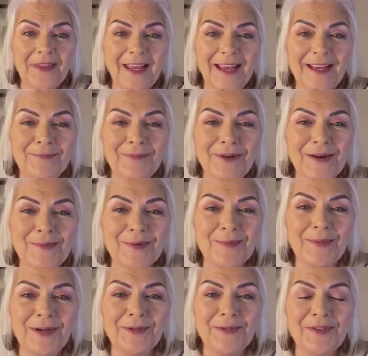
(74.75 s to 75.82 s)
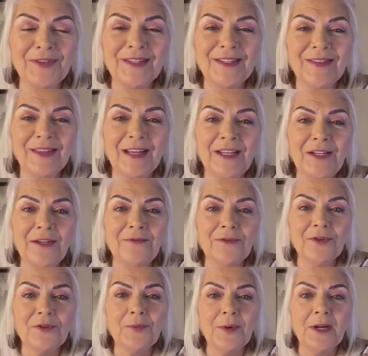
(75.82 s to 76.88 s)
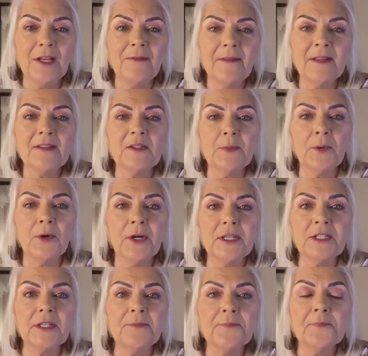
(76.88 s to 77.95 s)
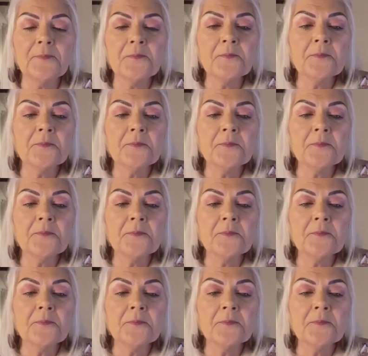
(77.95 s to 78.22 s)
Hey, Barbara Poston, thank you for spreading the inspiration.